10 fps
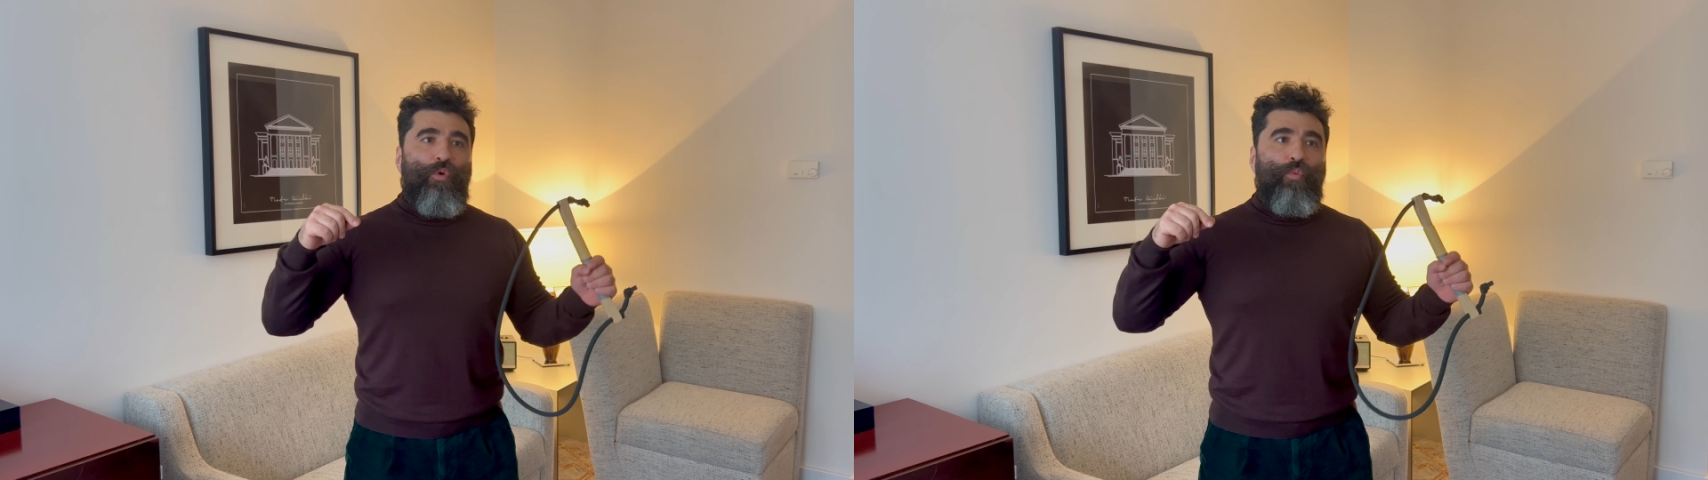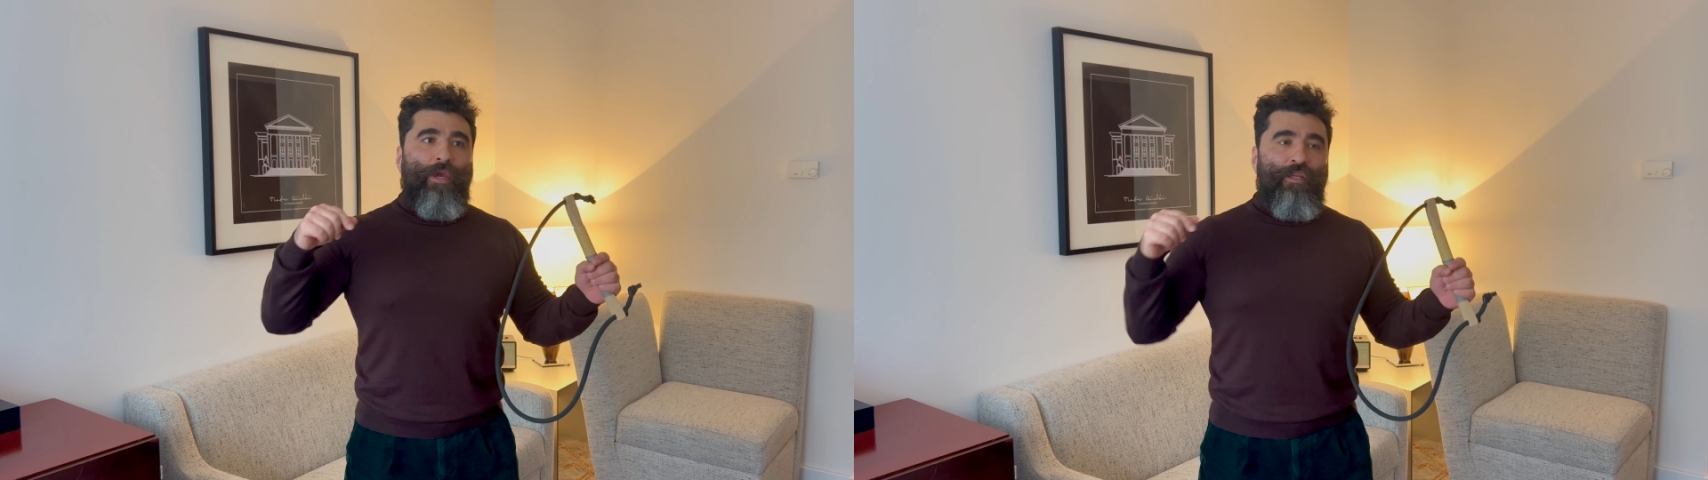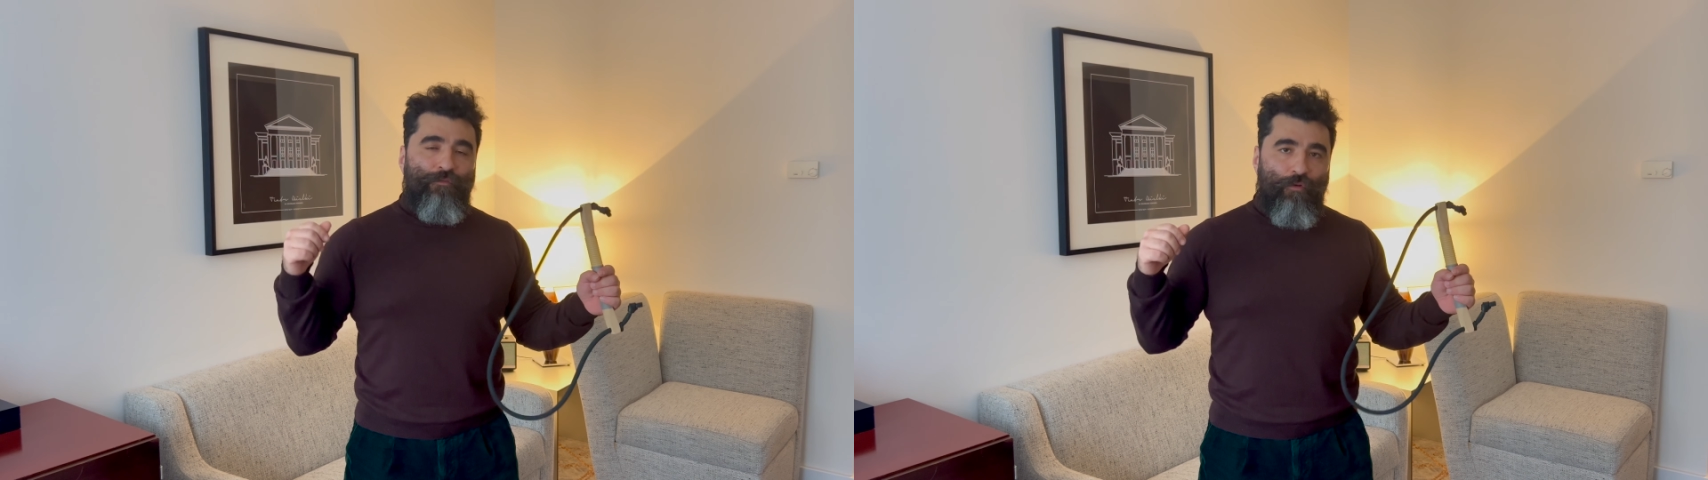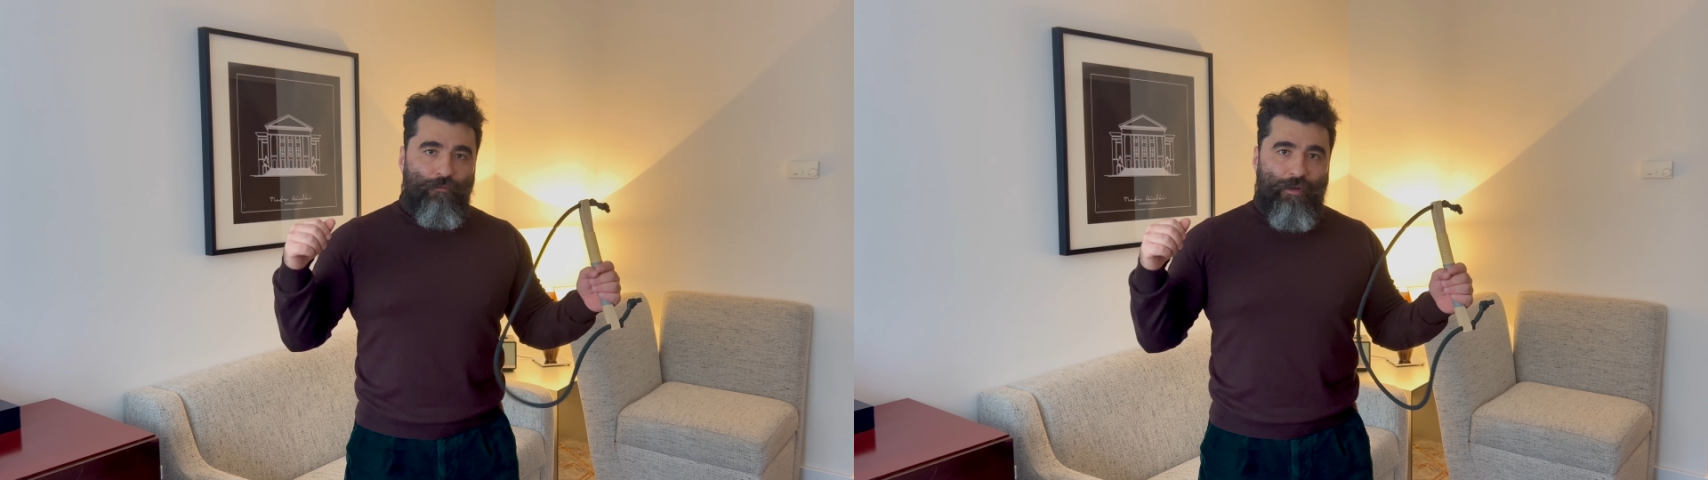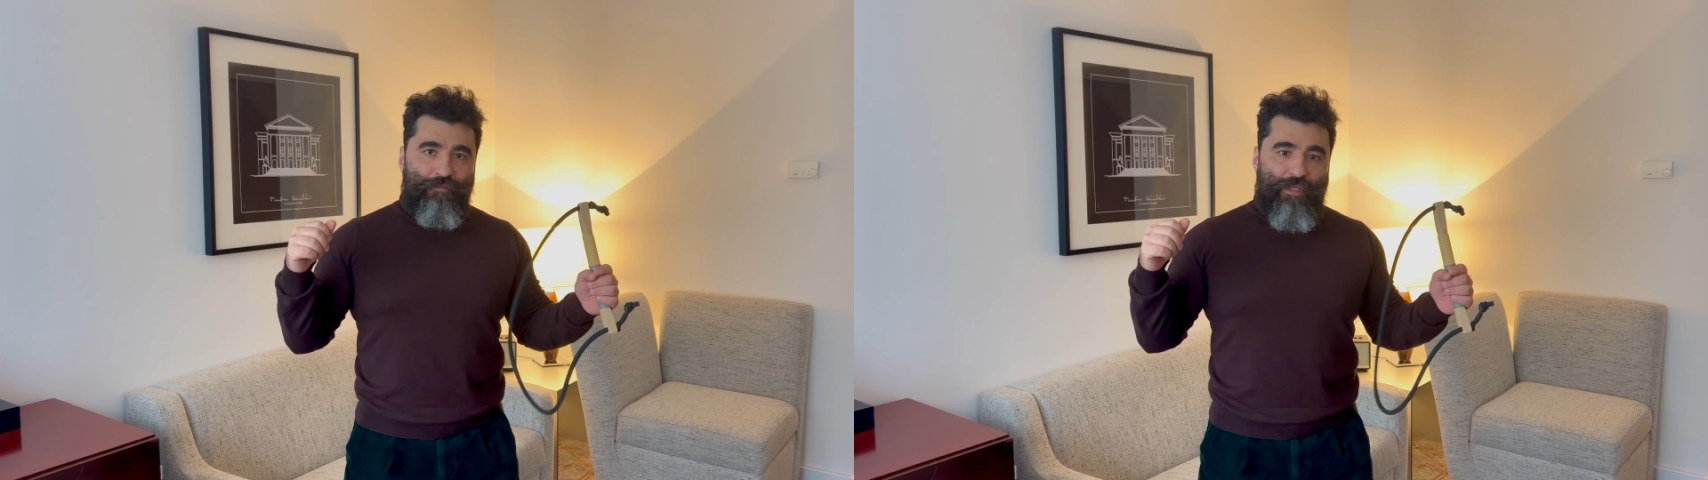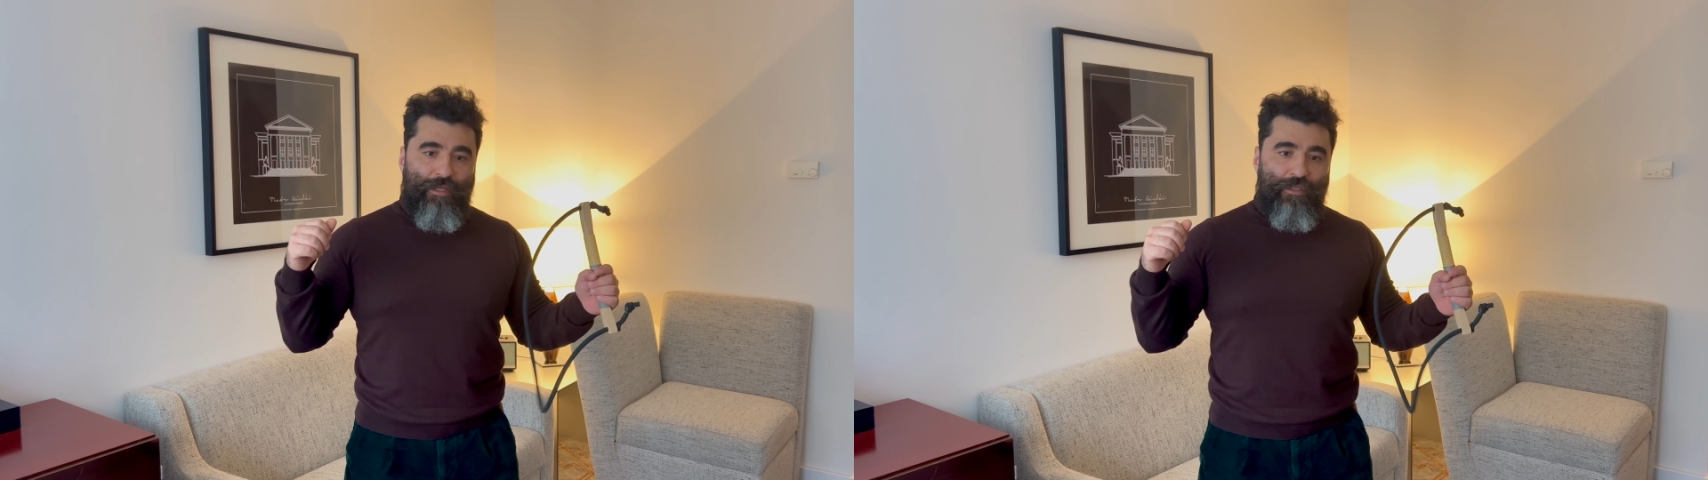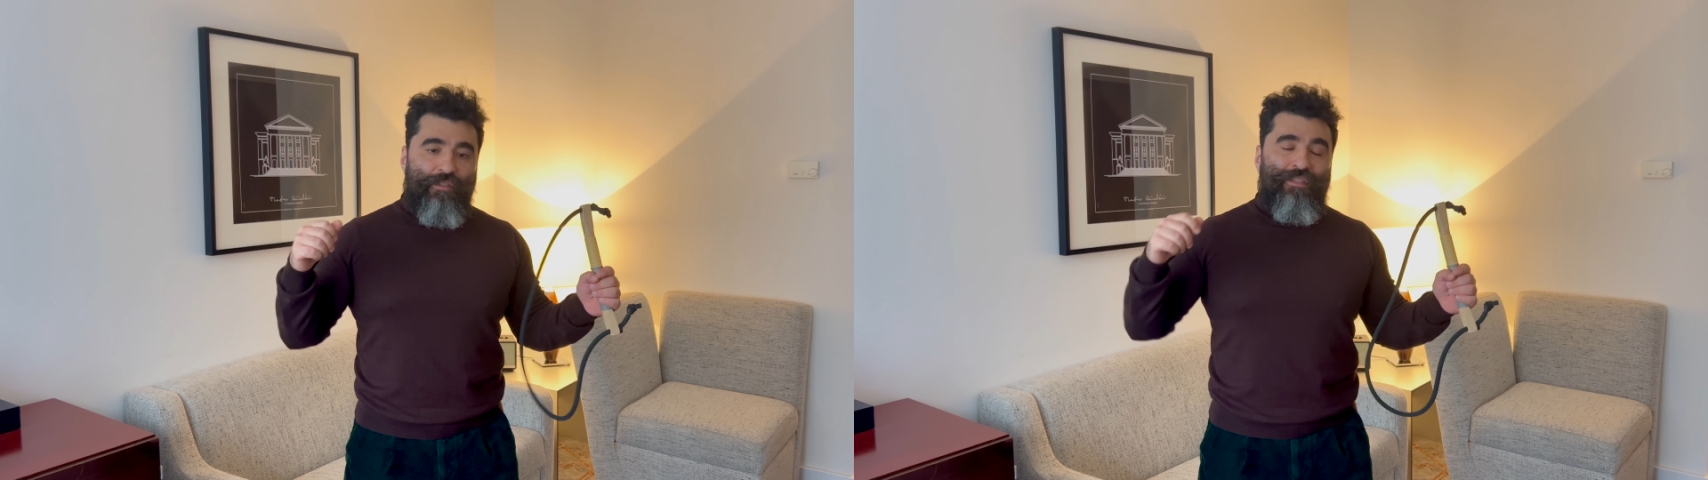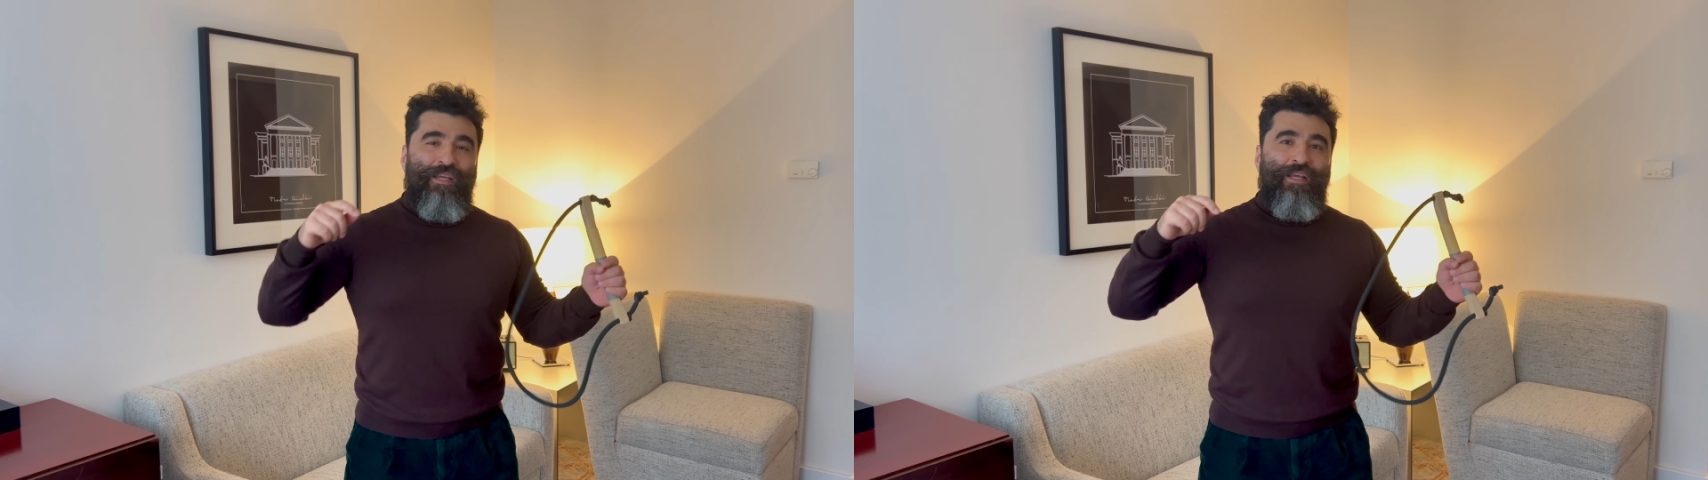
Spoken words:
wait for 5 seconds